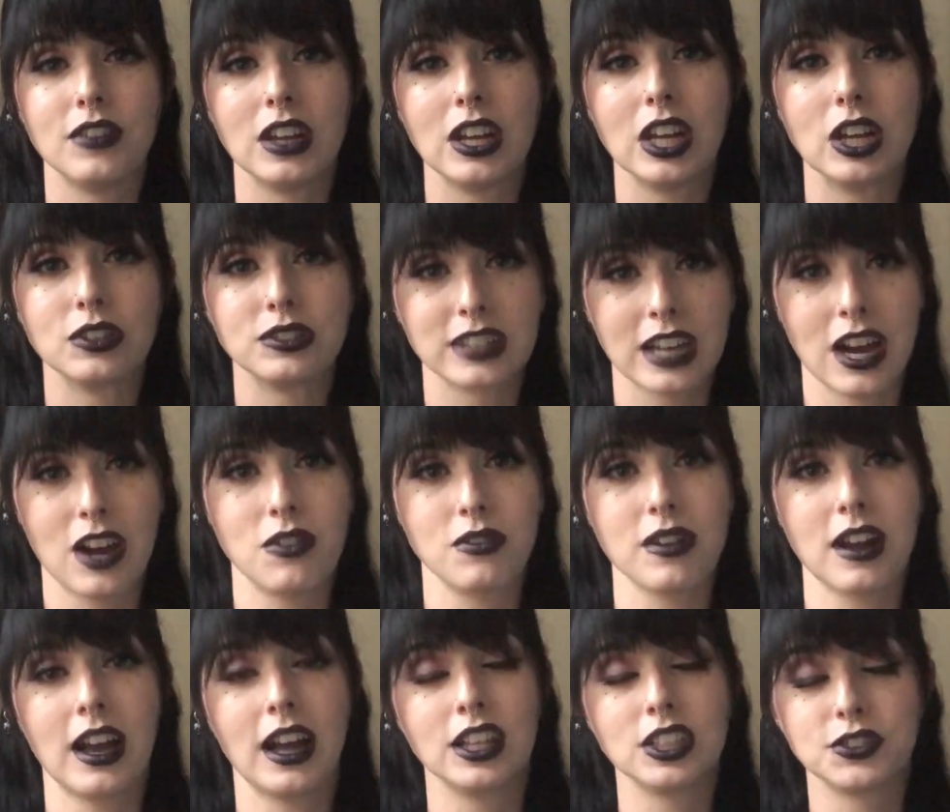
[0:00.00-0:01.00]
videos
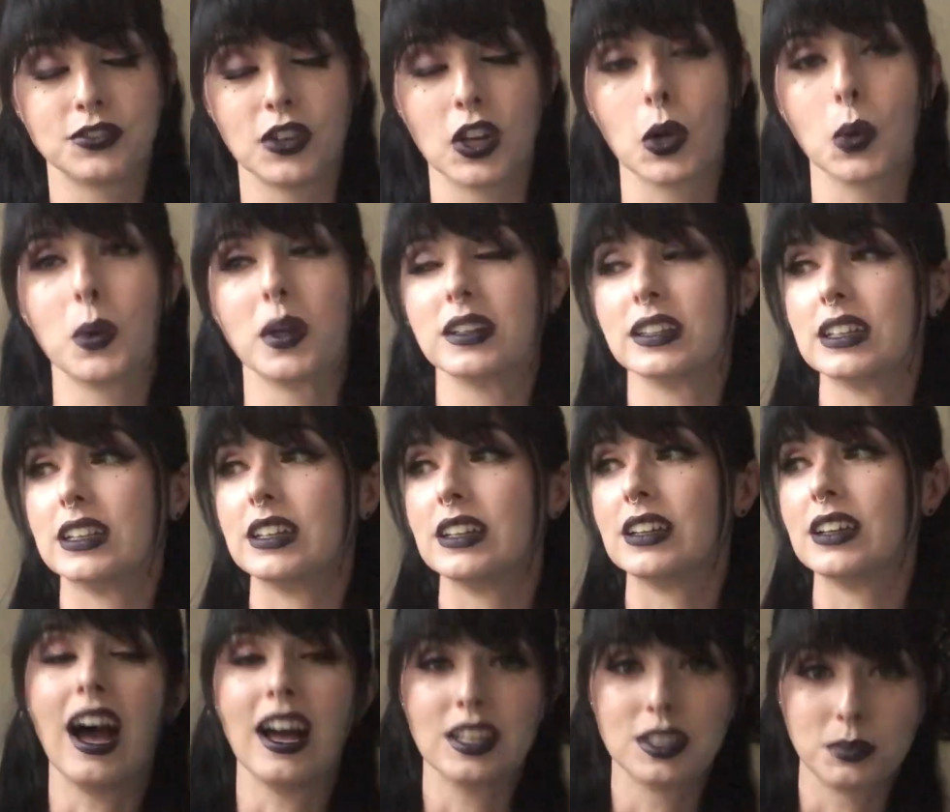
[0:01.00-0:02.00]
out as
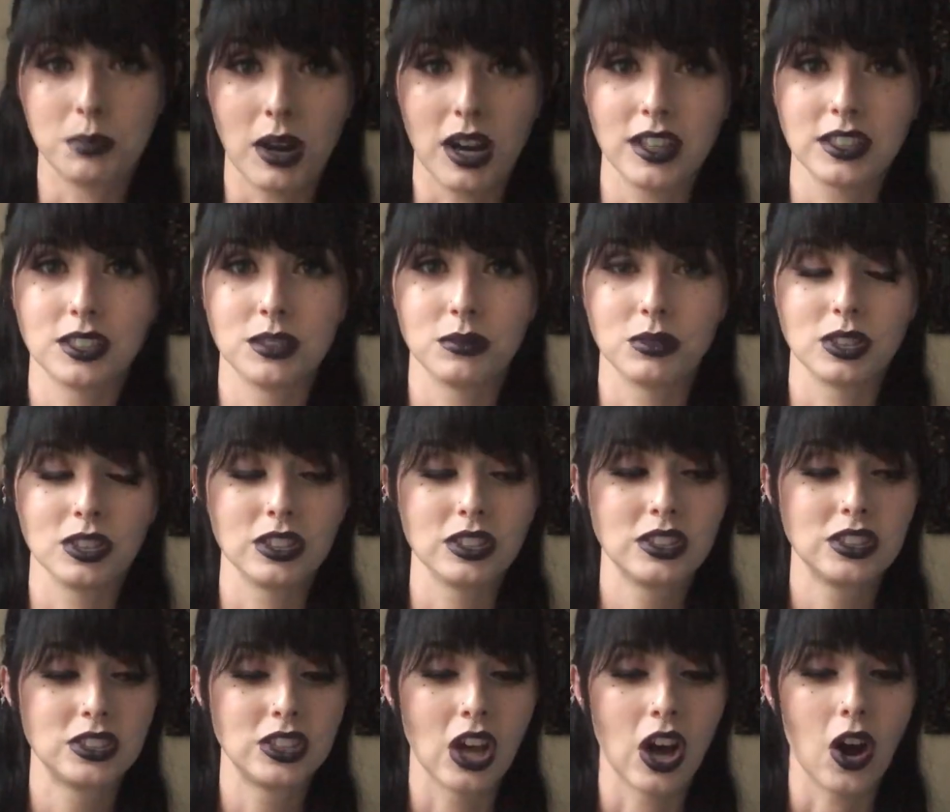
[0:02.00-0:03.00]
frequently as possible.
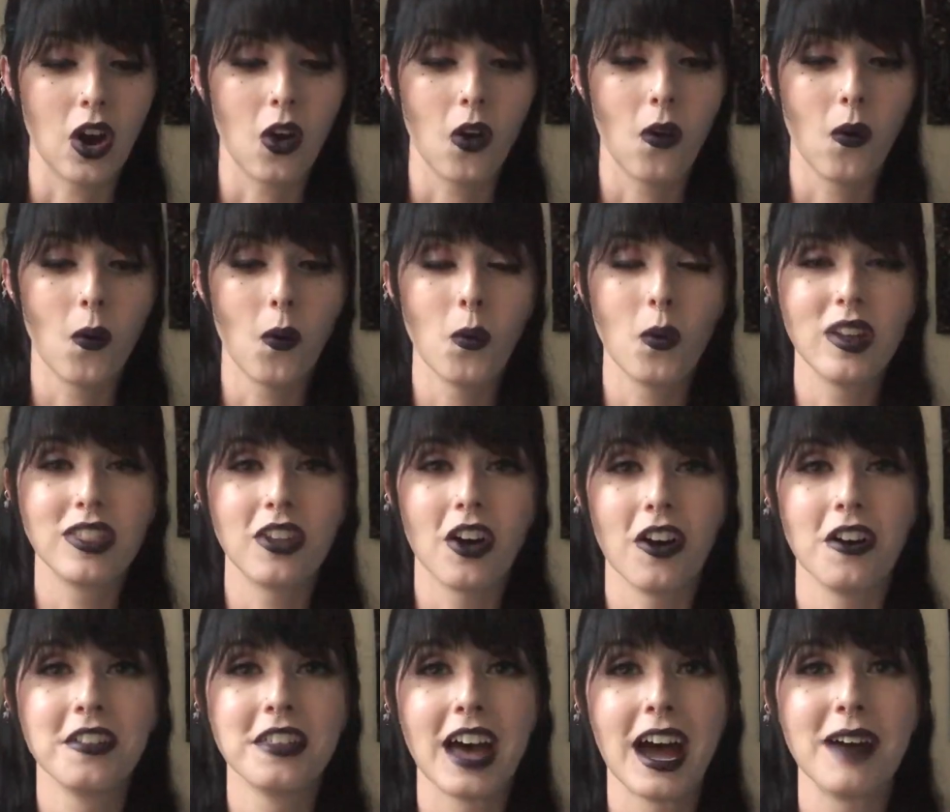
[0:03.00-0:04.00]
So with
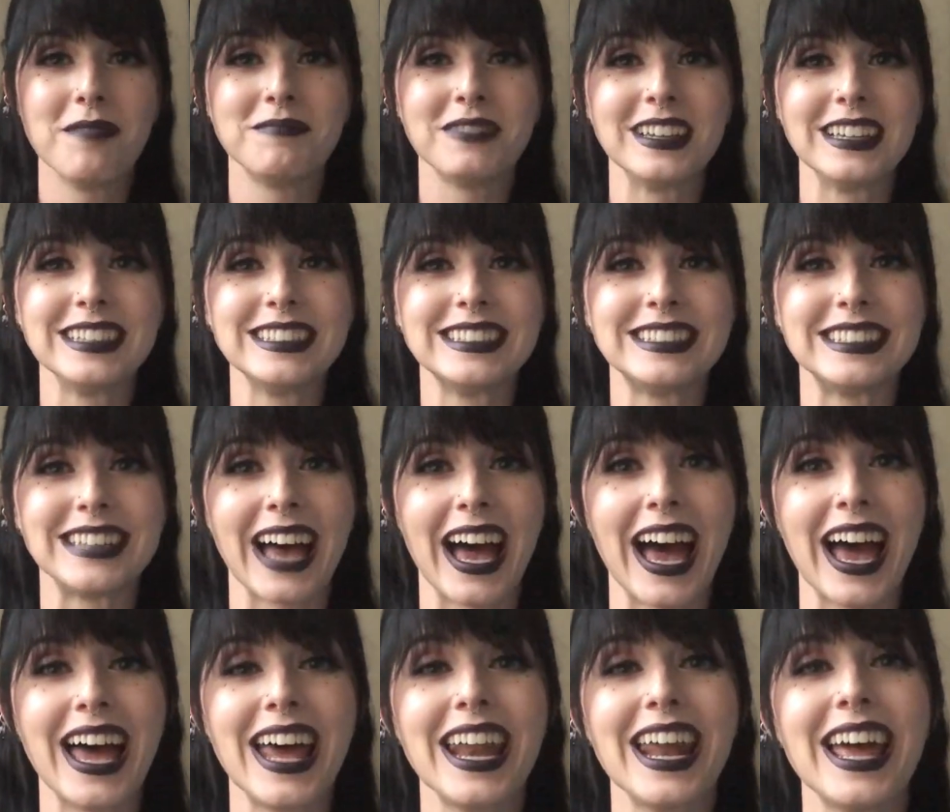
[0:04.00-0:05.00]
all that being
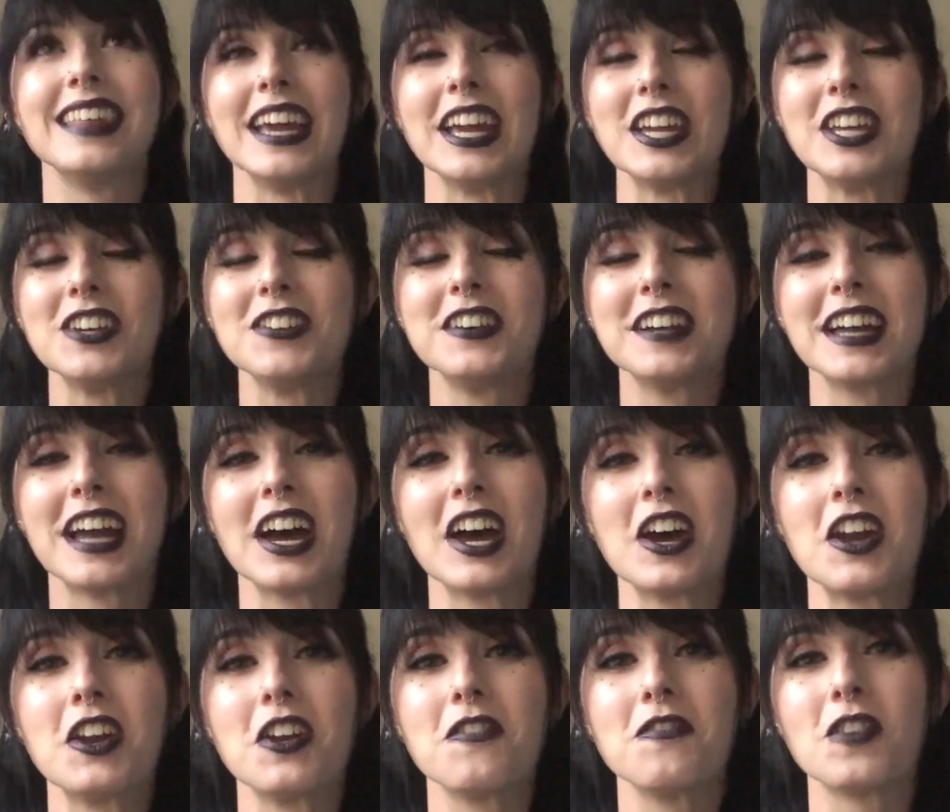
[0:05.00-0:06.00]
said, thank you
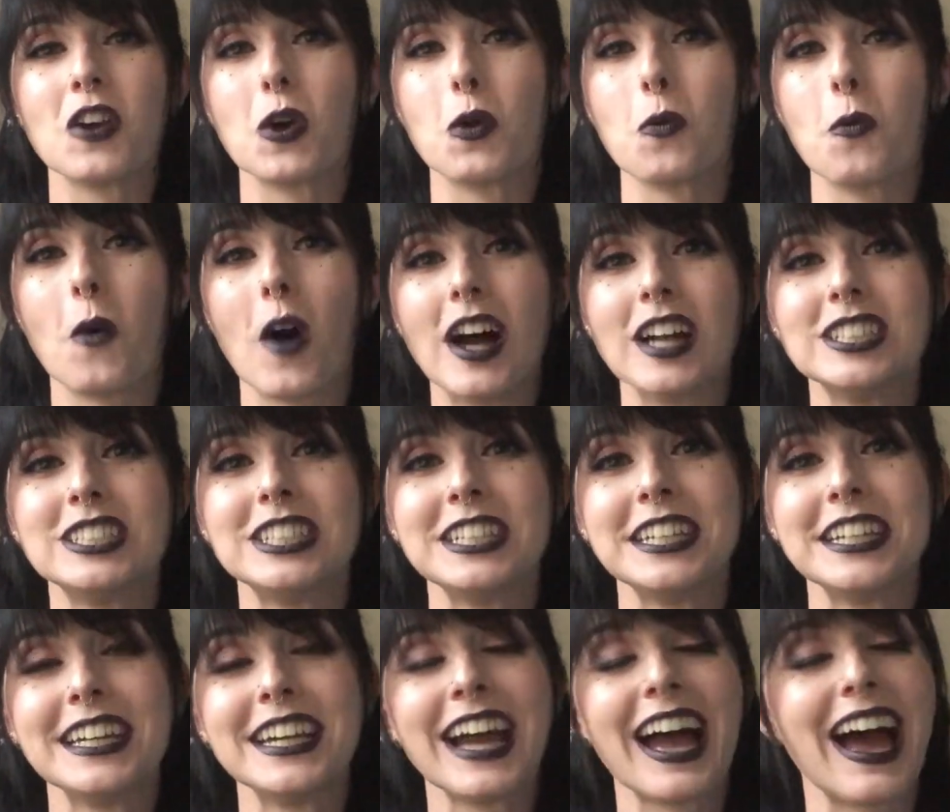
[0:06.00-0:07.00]
again for
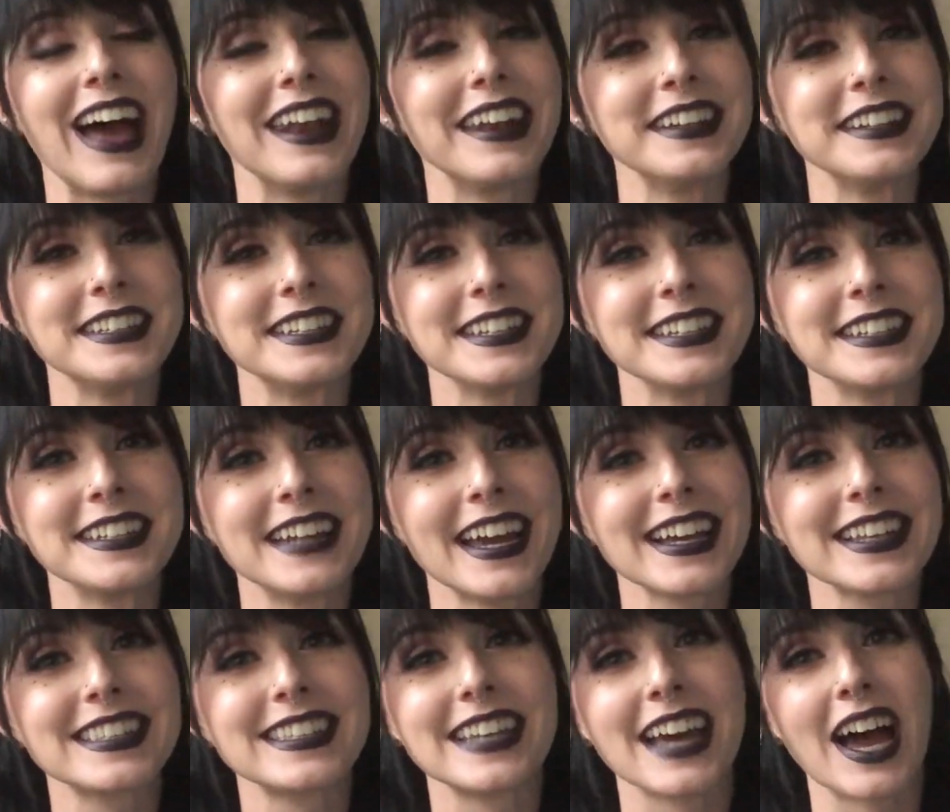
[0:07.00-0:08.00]
watching, and until
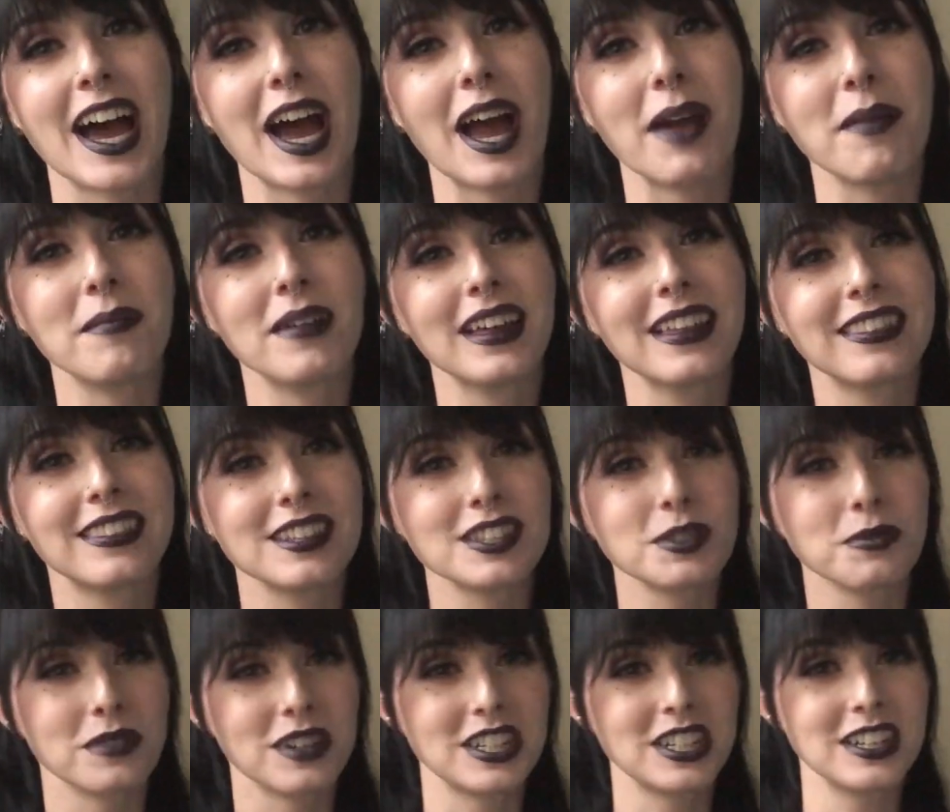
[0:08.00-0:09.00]
next time, the
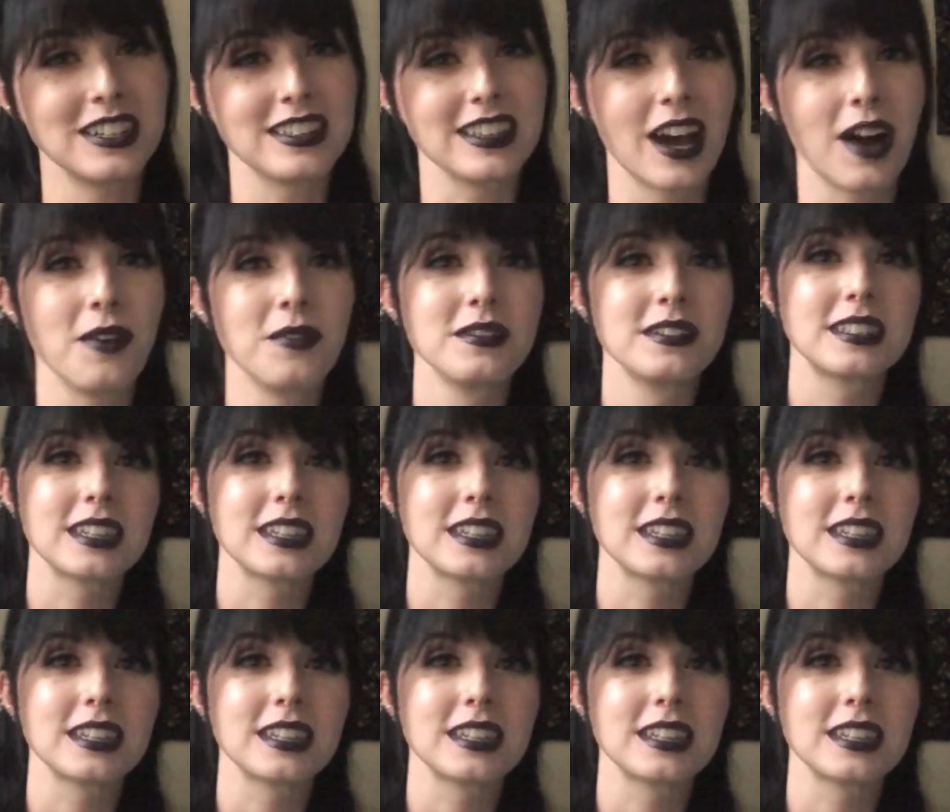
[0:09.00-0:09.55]
switch is out.